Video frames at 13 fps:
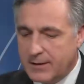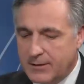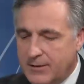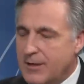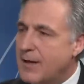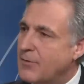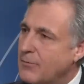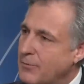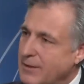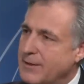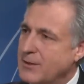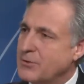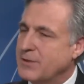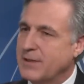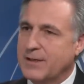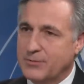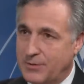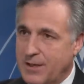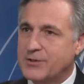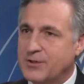you have a really interesting
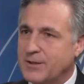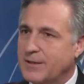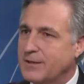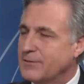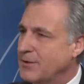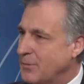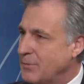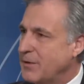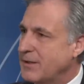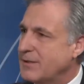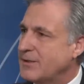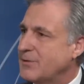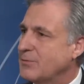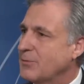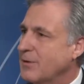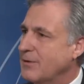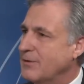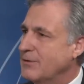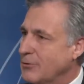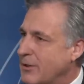introduction uh, to the piece where
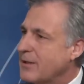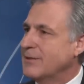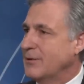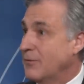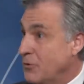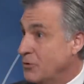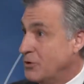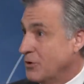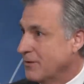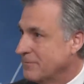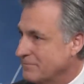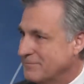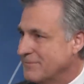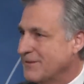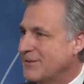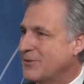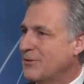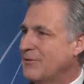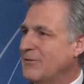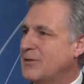you look into the future, uh-huh.
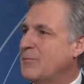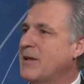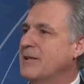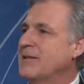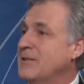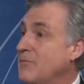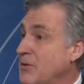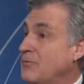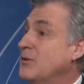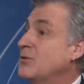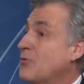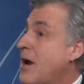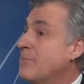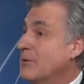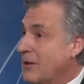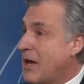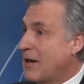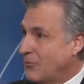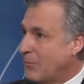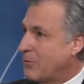sort of a speculative. You described a
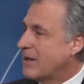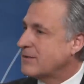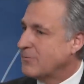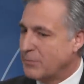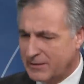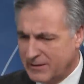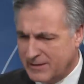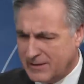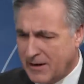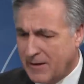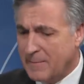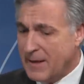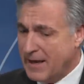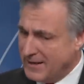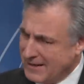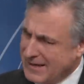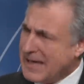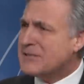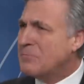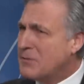lot of the possibilities there. It
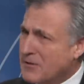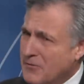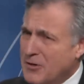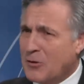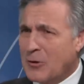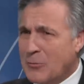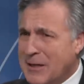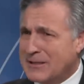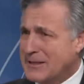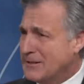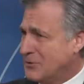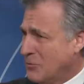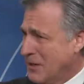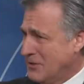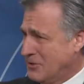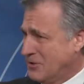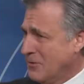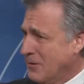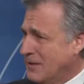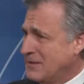has a bit of an Orwellian twinge
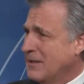to it.